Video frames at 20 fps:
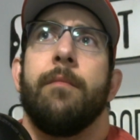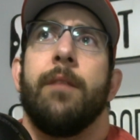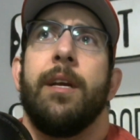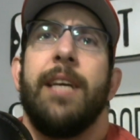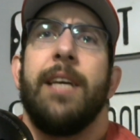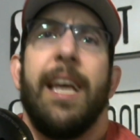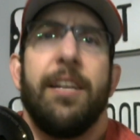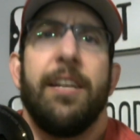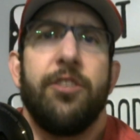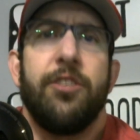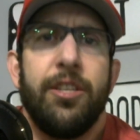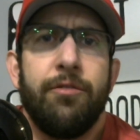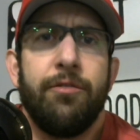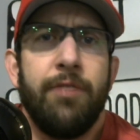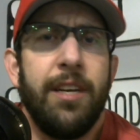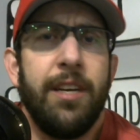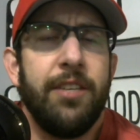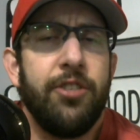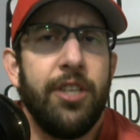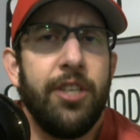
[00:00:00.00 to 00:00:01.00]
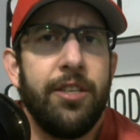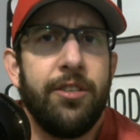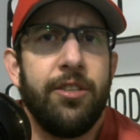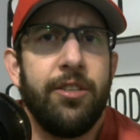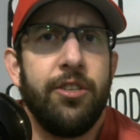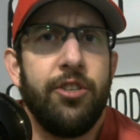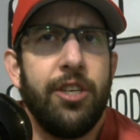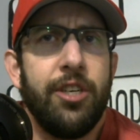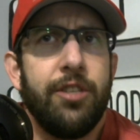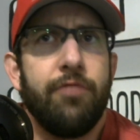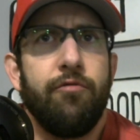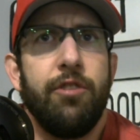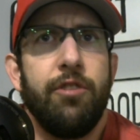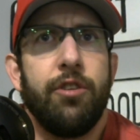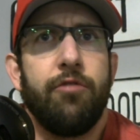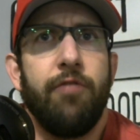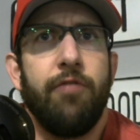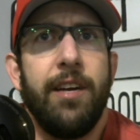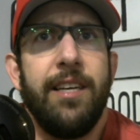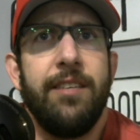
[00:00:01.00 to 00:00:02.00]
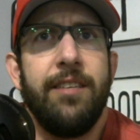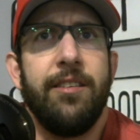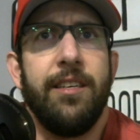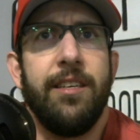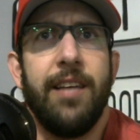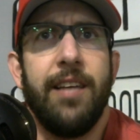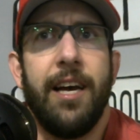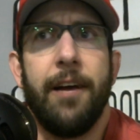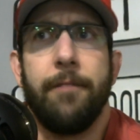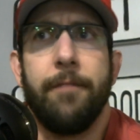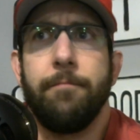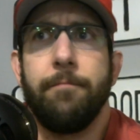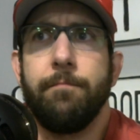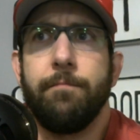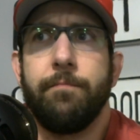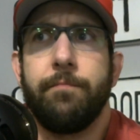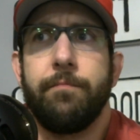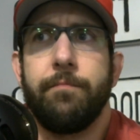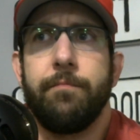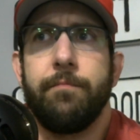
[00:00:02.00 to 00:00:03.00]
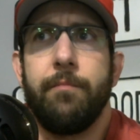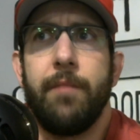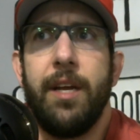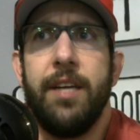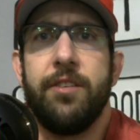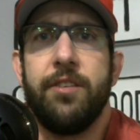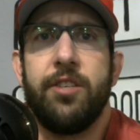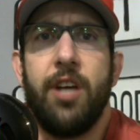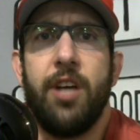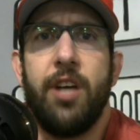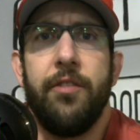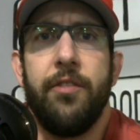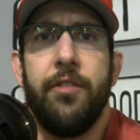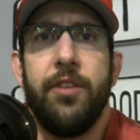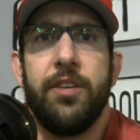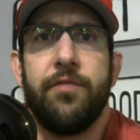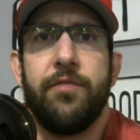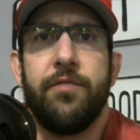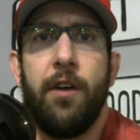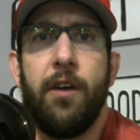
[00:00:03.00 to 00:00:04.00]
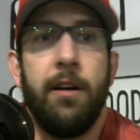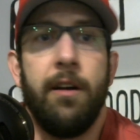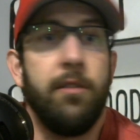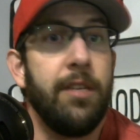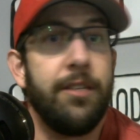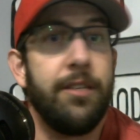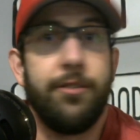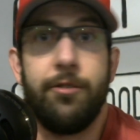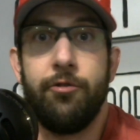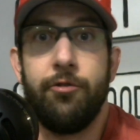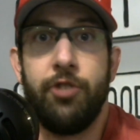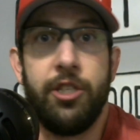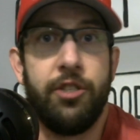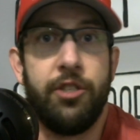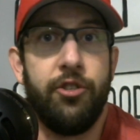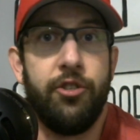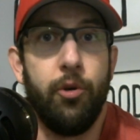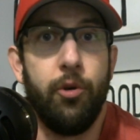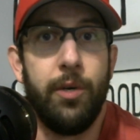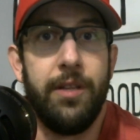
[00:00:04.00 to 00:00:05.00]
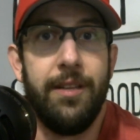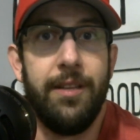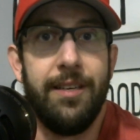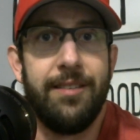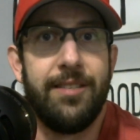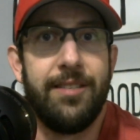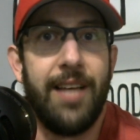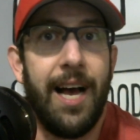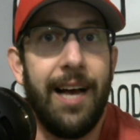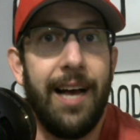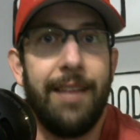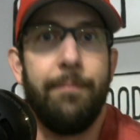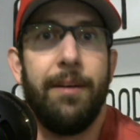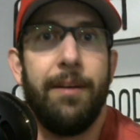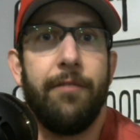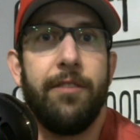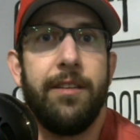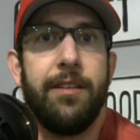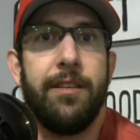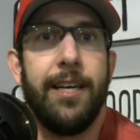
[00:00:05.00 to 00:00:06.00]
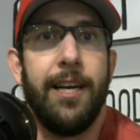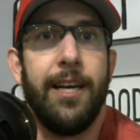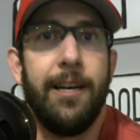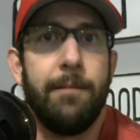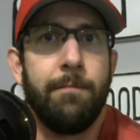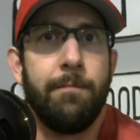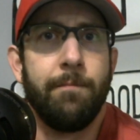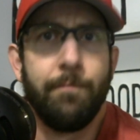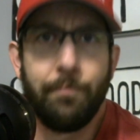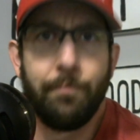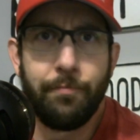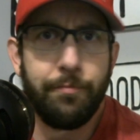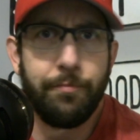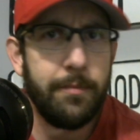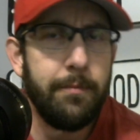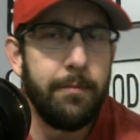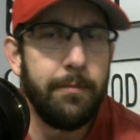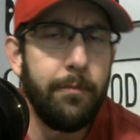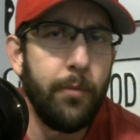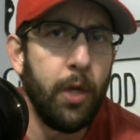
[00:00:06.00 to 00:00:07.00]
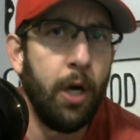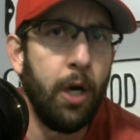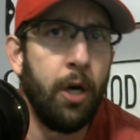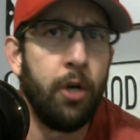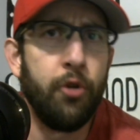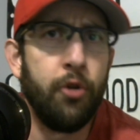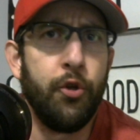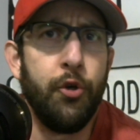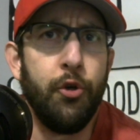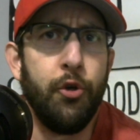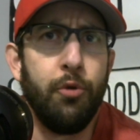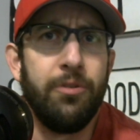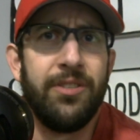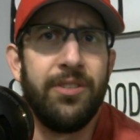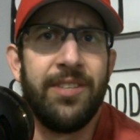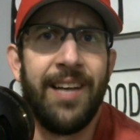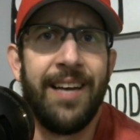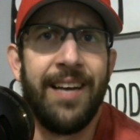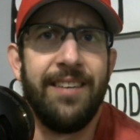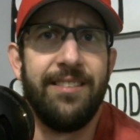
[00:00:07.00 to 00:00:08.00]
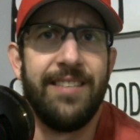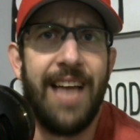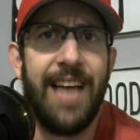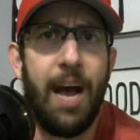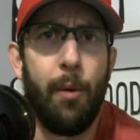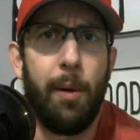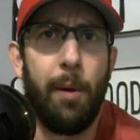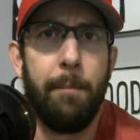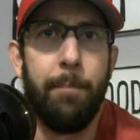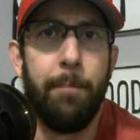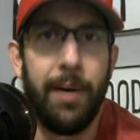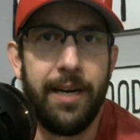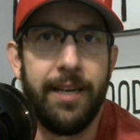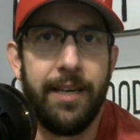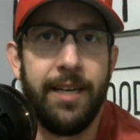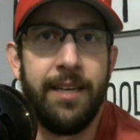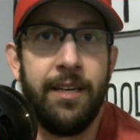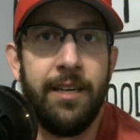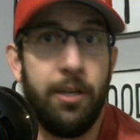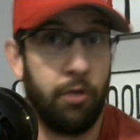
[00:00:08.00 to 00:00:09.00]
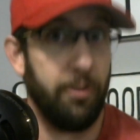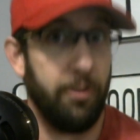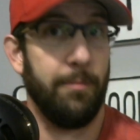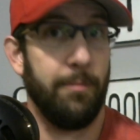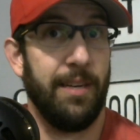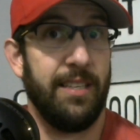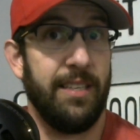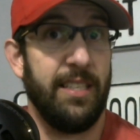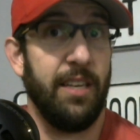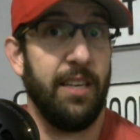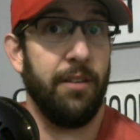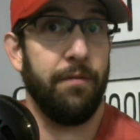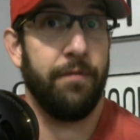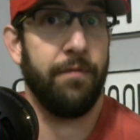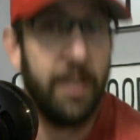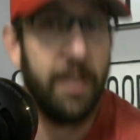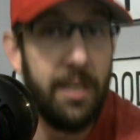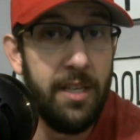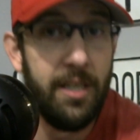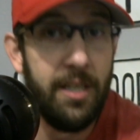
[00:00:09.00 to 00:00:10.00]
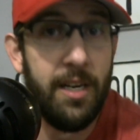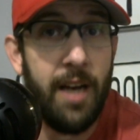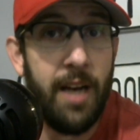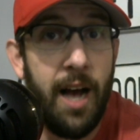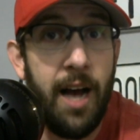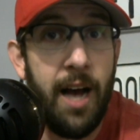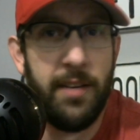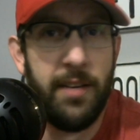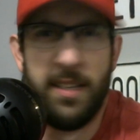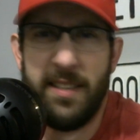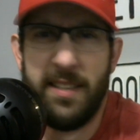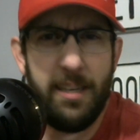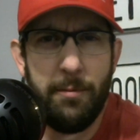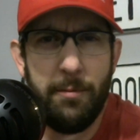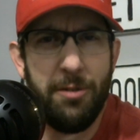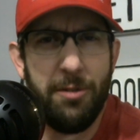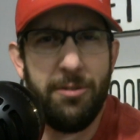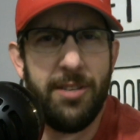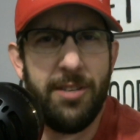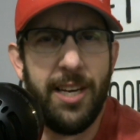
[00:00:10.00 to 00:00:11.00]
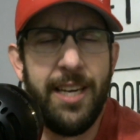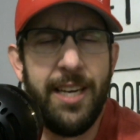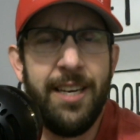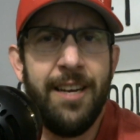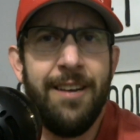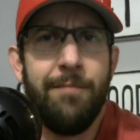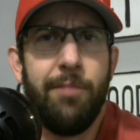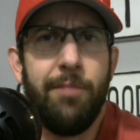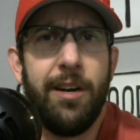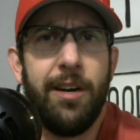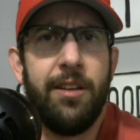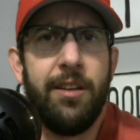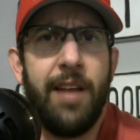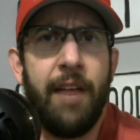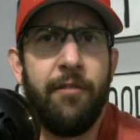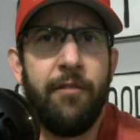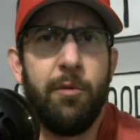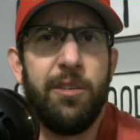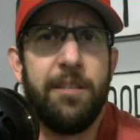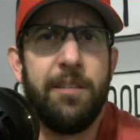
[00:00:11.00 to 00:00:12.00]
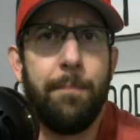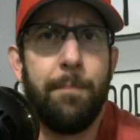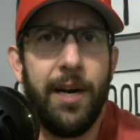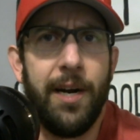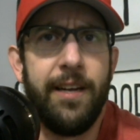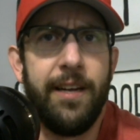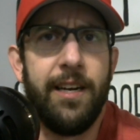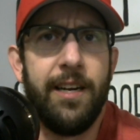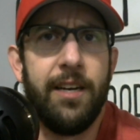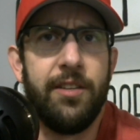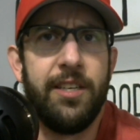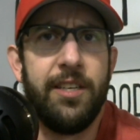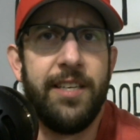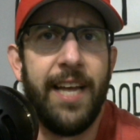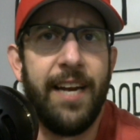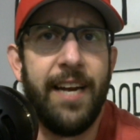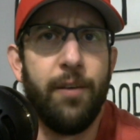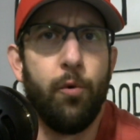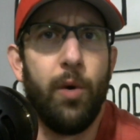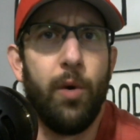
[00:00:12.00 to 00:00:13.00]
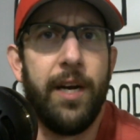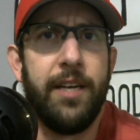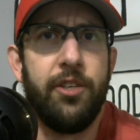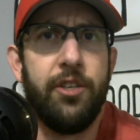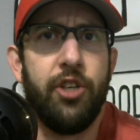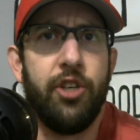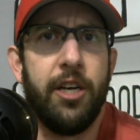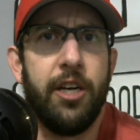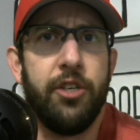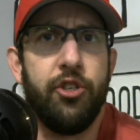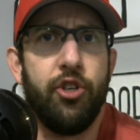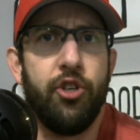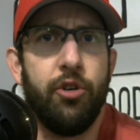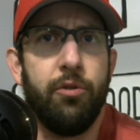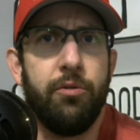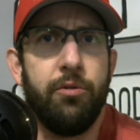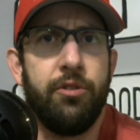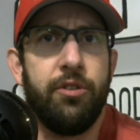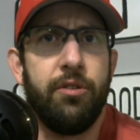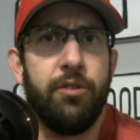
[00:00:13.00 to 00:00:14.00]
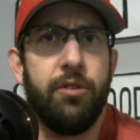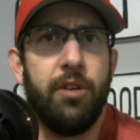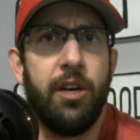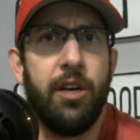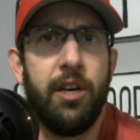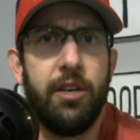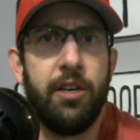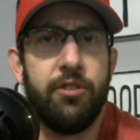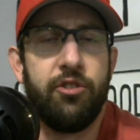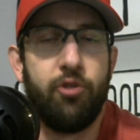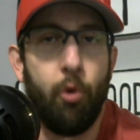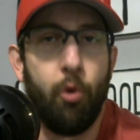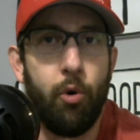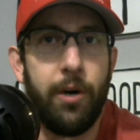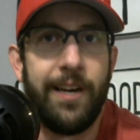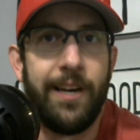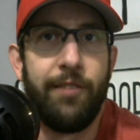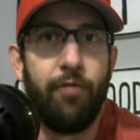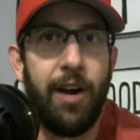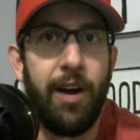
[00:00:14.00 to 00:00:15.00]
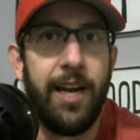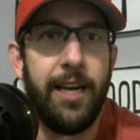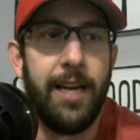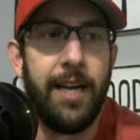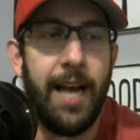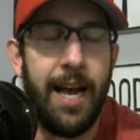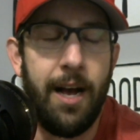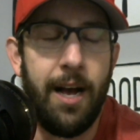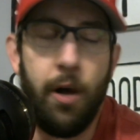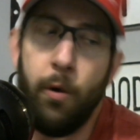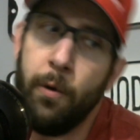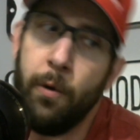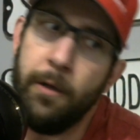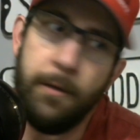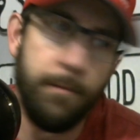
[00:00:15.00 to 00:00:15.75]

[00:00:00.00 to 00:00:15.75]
yeah, it's just it's just just real crazy that it's got this far. Unless they're just doing this to hype everything up. All the news sites now are biting, including myself. Uh, not that I'm a news site, but everyone's biting on the Dana White, John Jones uh, story right now.